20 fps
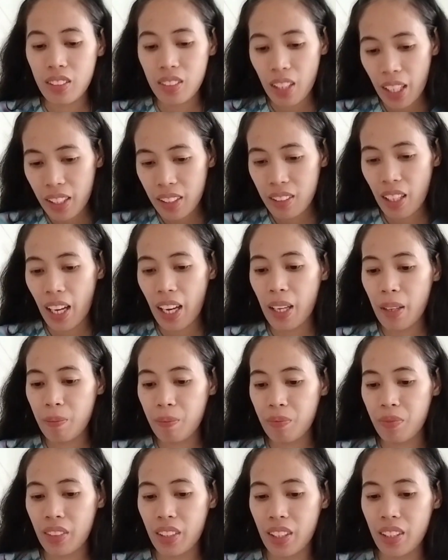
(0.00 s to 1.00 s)
take
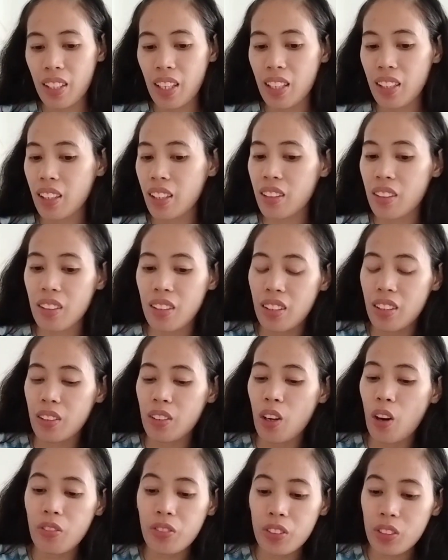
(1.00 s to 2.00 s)
time, and then let
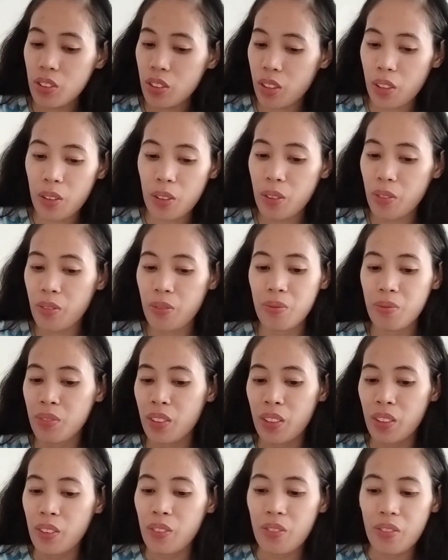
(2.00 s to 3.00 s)
the officer
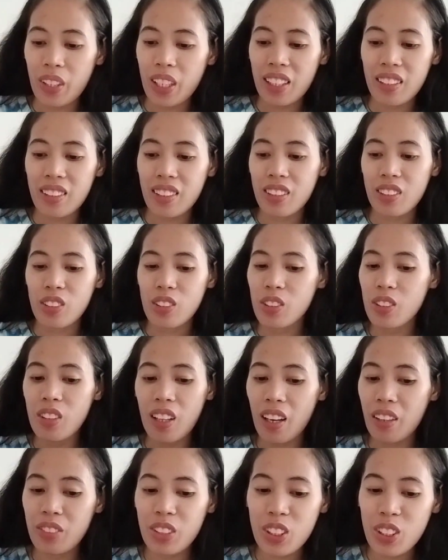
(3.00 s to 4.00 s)
feel that you
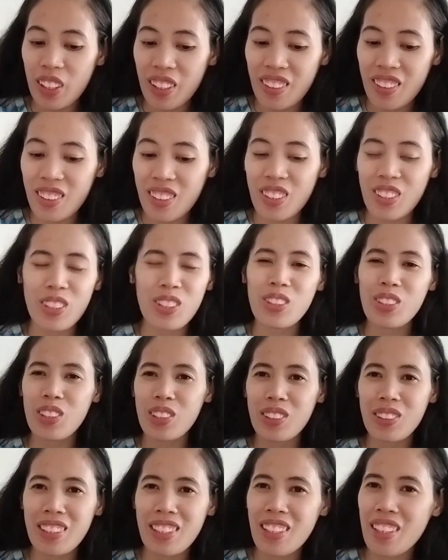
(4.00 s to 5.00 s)
love each other. You
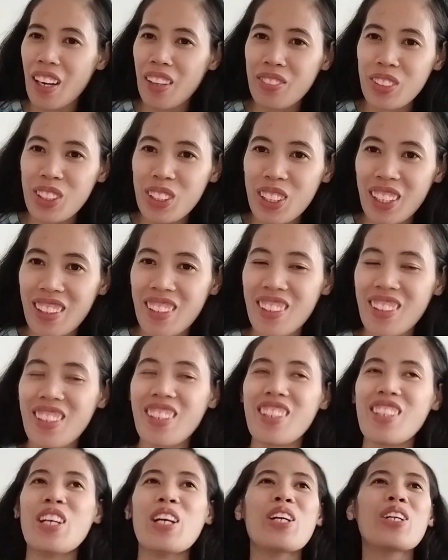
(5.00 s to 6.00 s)
truly love each other.
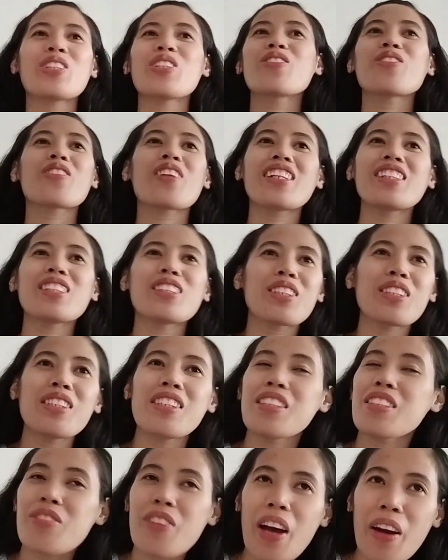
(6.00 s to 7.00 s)
You're ready to
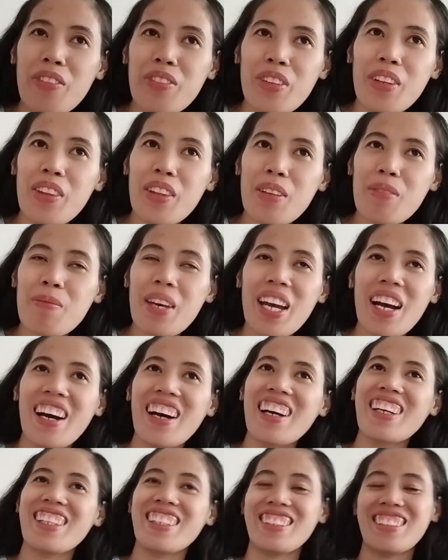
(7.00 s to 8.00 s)
leave everything
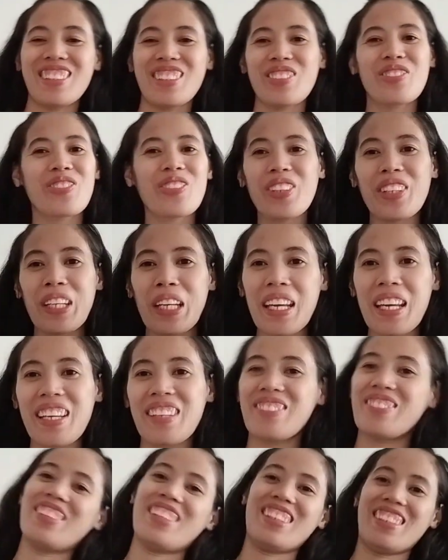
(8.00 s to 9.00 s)
behind for
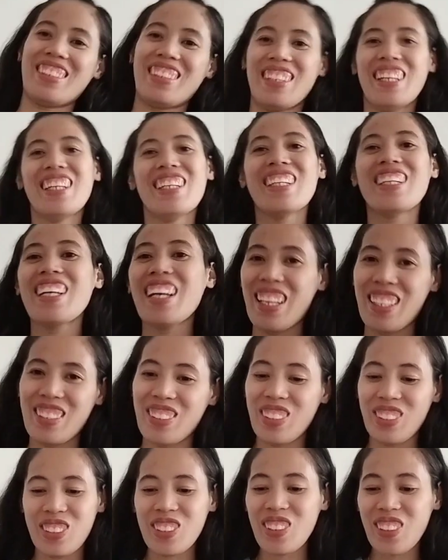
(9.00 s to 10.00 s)
him. No,
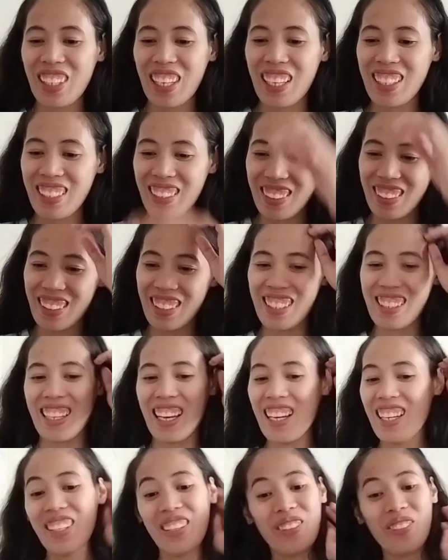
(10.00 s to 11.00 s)
joke lang yun.
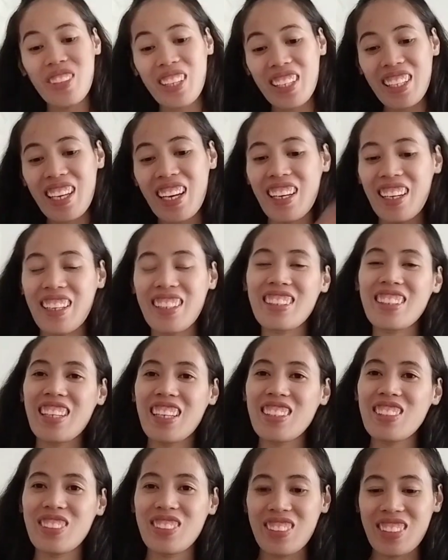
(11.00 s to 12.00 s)
Well, yeah,
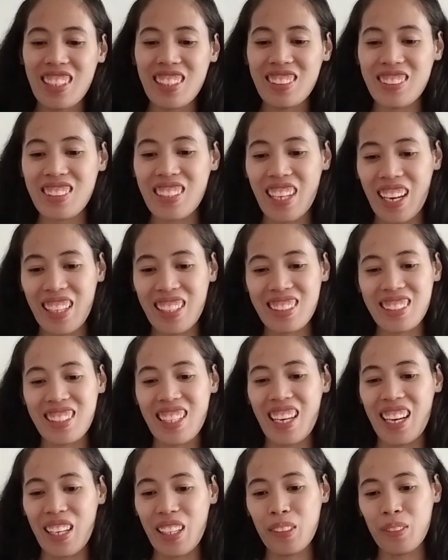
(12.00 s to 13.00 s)
ganon, guys.
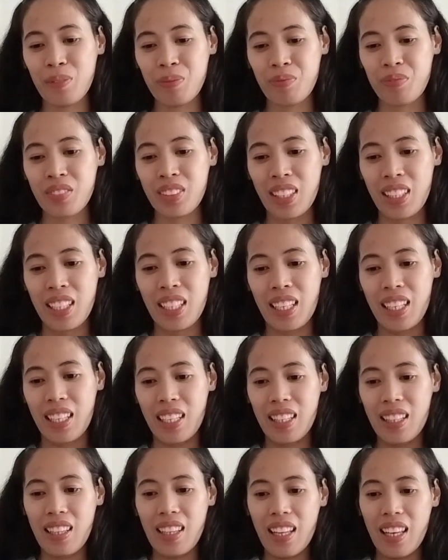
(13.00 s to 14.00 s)
Yeah.
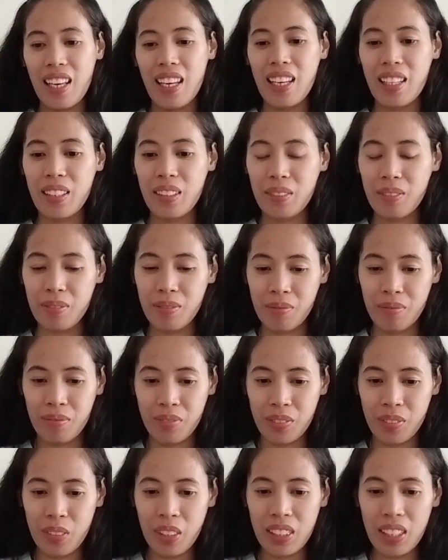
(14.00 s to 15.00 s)
And then,
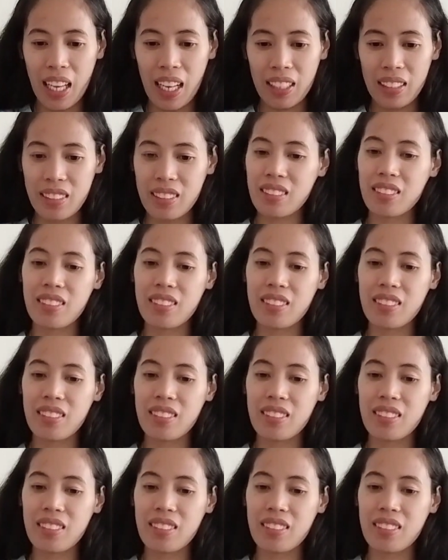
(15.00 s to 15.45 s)
what else?